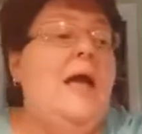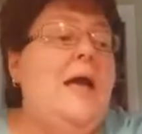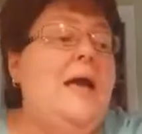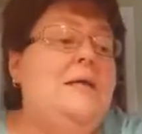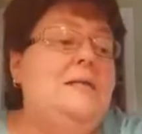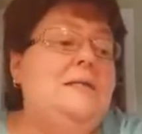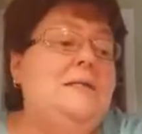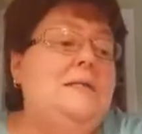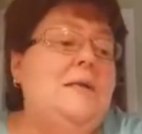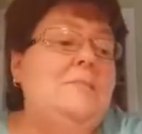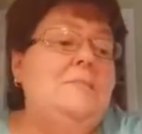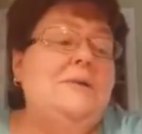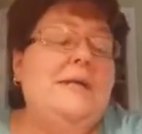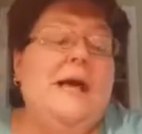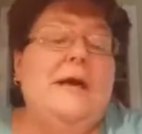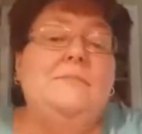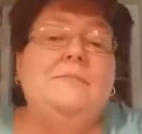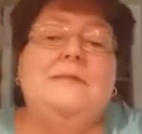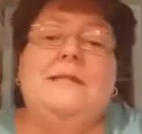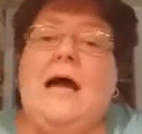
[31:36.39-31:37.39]
And
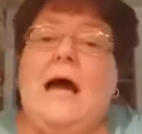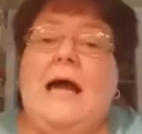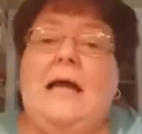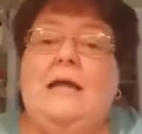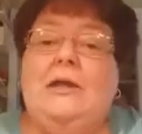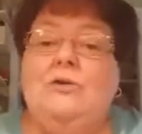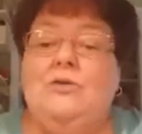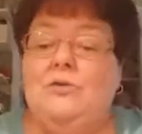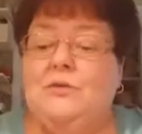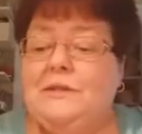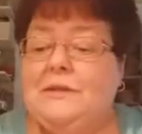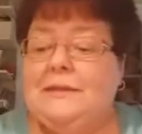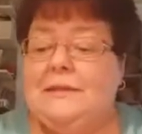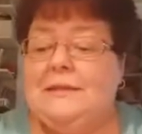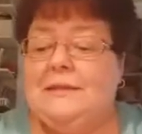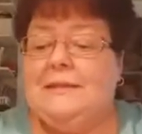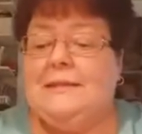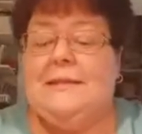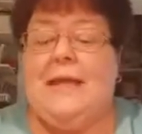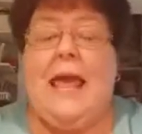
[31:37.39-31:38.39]
sometimes I use the
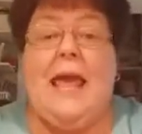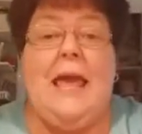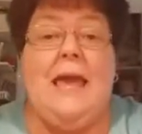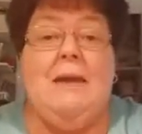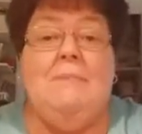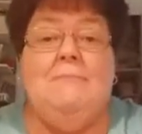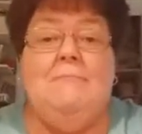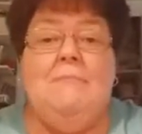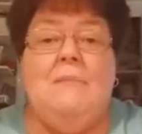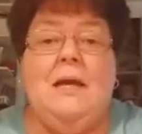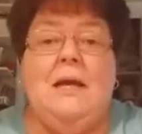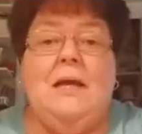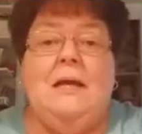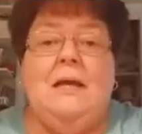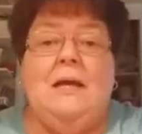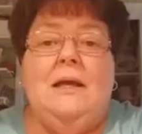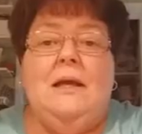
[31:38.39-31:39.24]
same